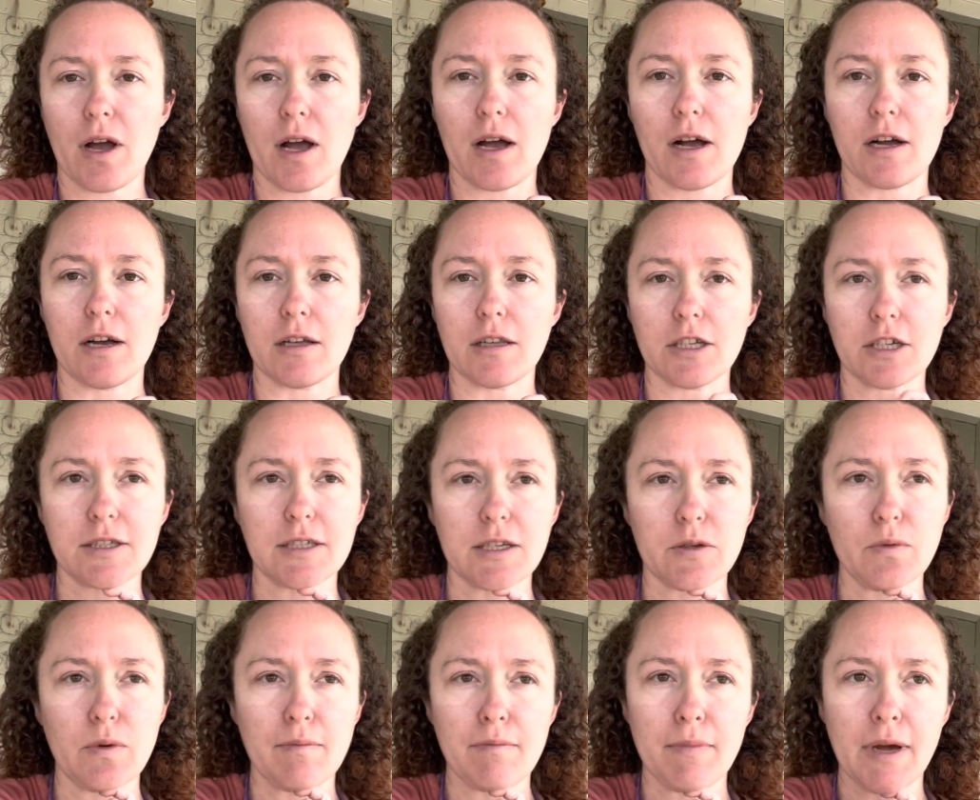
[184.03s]
Uh, looks like
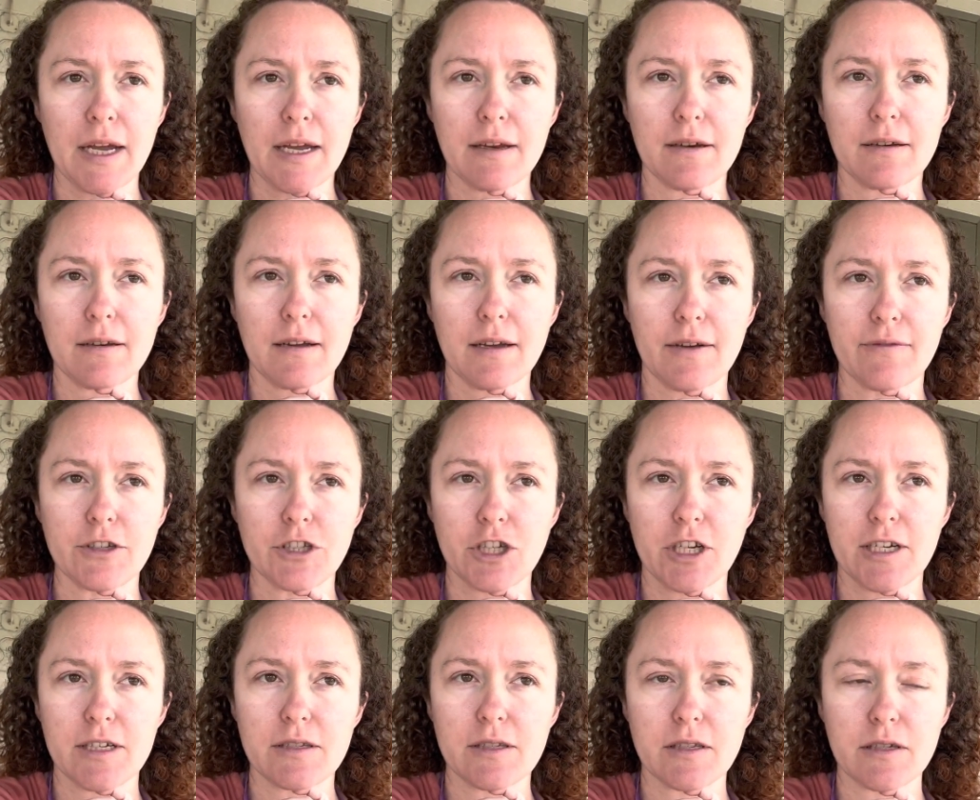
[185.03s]
we might have a
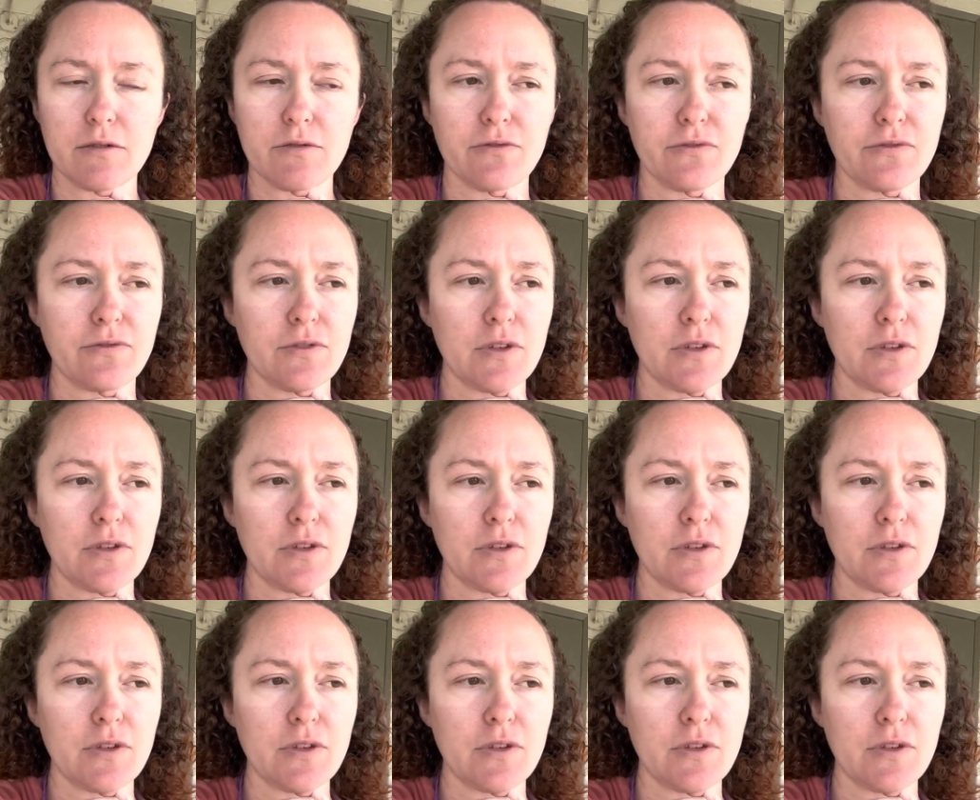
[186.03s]
chance of